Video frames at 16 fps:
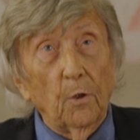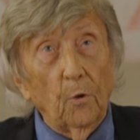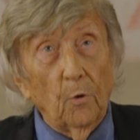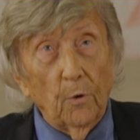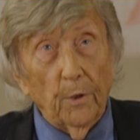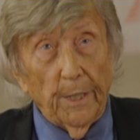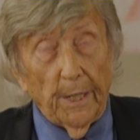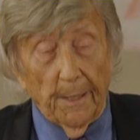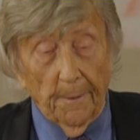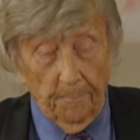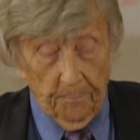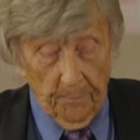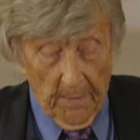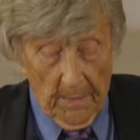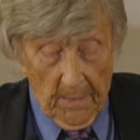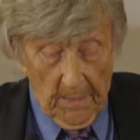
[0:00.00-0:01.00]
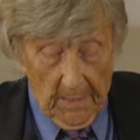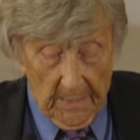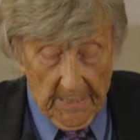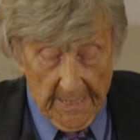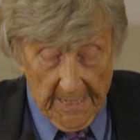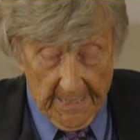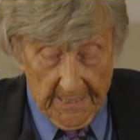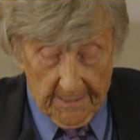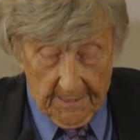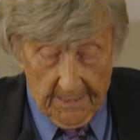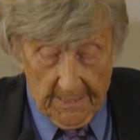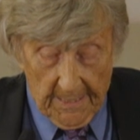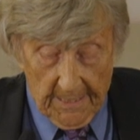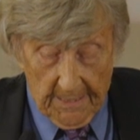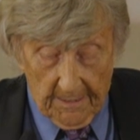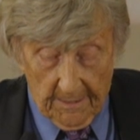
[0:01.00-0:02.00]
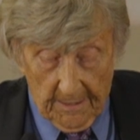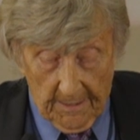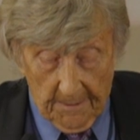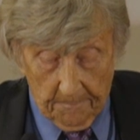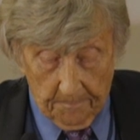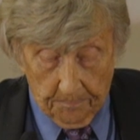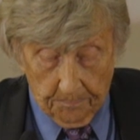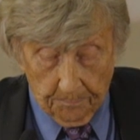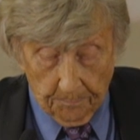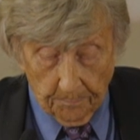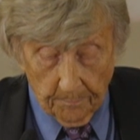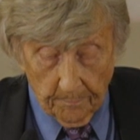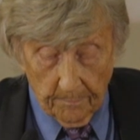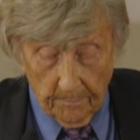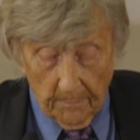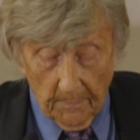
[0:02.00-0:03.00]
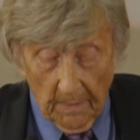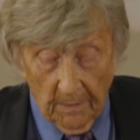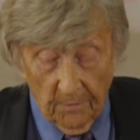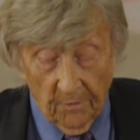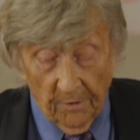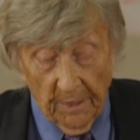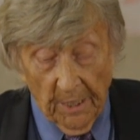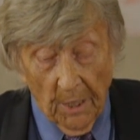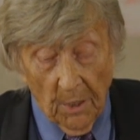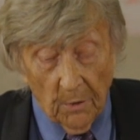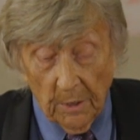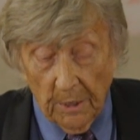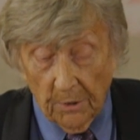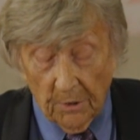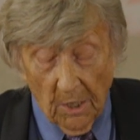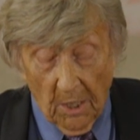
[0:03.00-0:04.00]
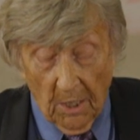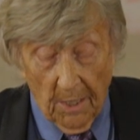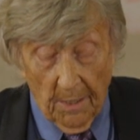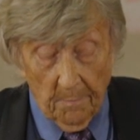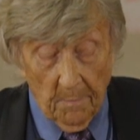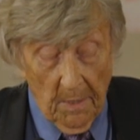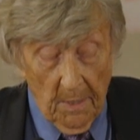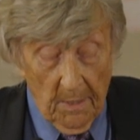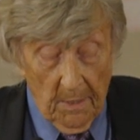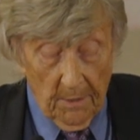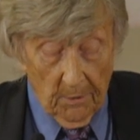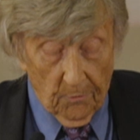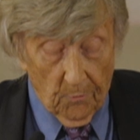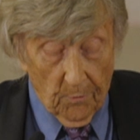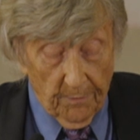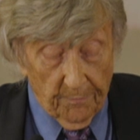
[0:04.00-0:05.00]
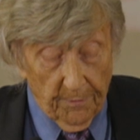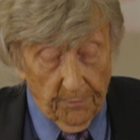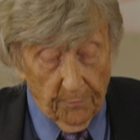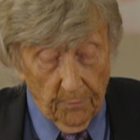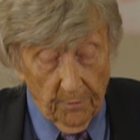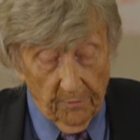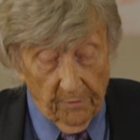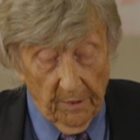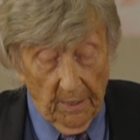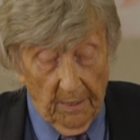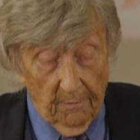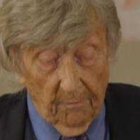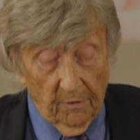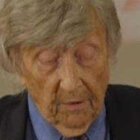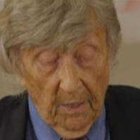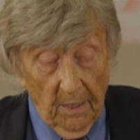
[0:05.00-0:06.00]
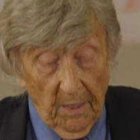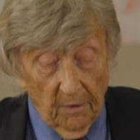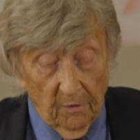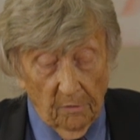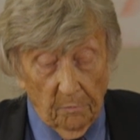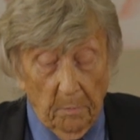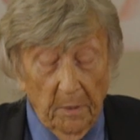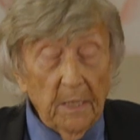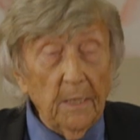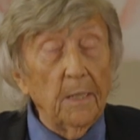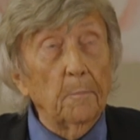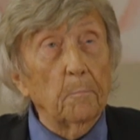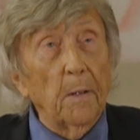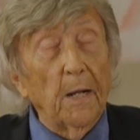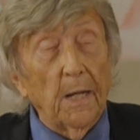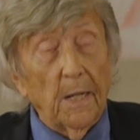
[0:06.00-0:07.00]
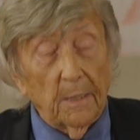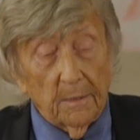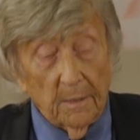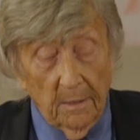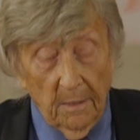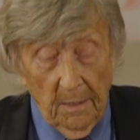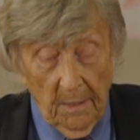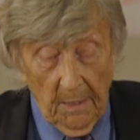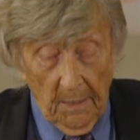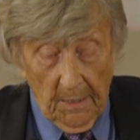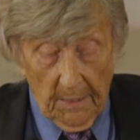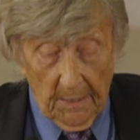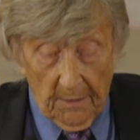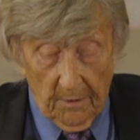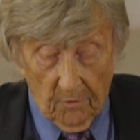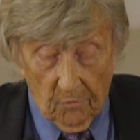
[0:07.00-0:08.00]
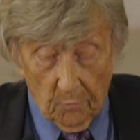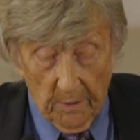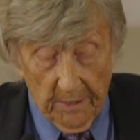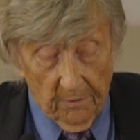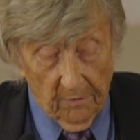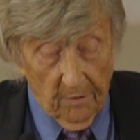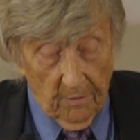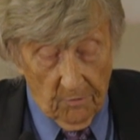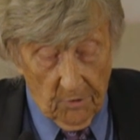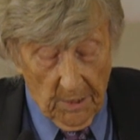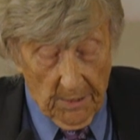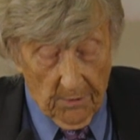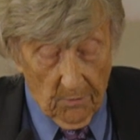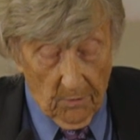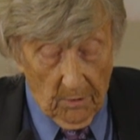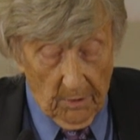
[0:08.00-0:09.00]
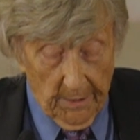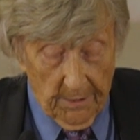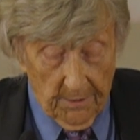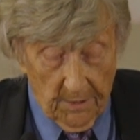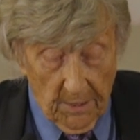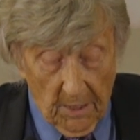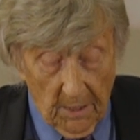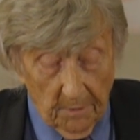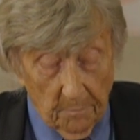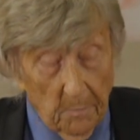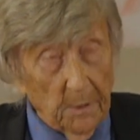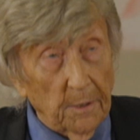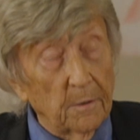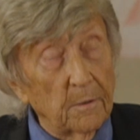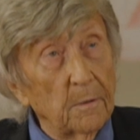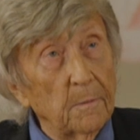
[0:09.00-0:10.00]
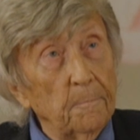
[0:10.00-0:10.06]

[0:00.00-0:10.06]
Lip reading: lawyer in 1880. It's the only time that Griffith receives a speaking part in his recent general indictment.